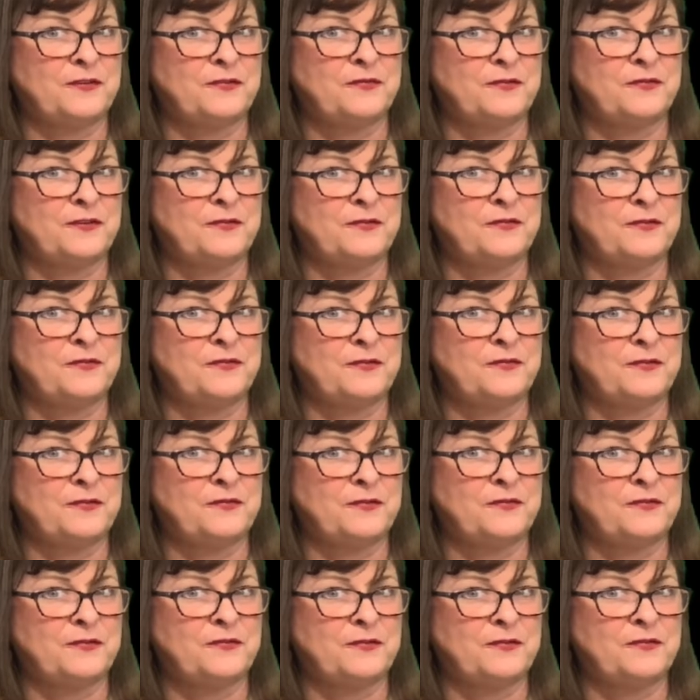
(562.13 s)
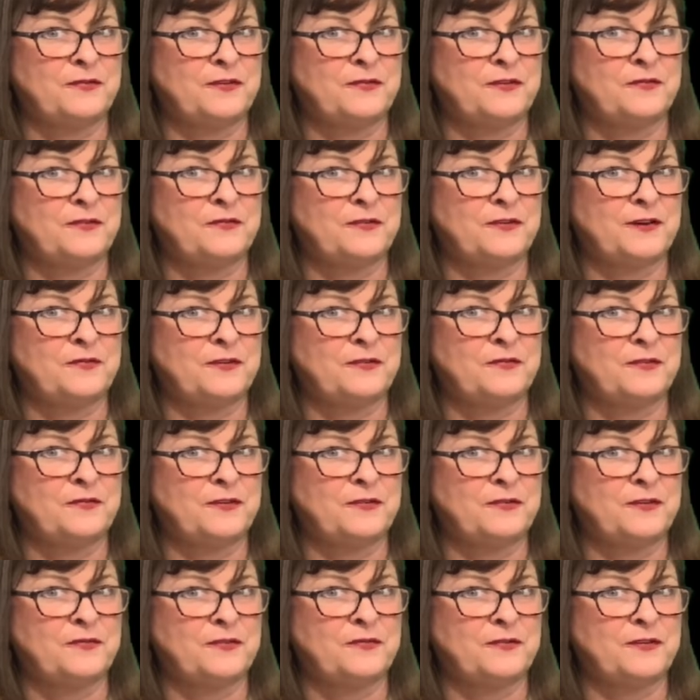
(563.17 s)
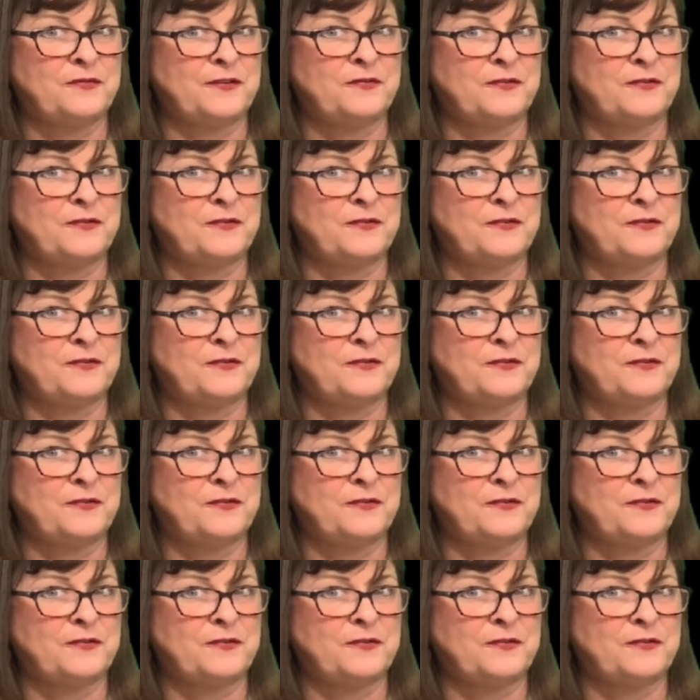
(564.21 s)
No tree, sighed Moose,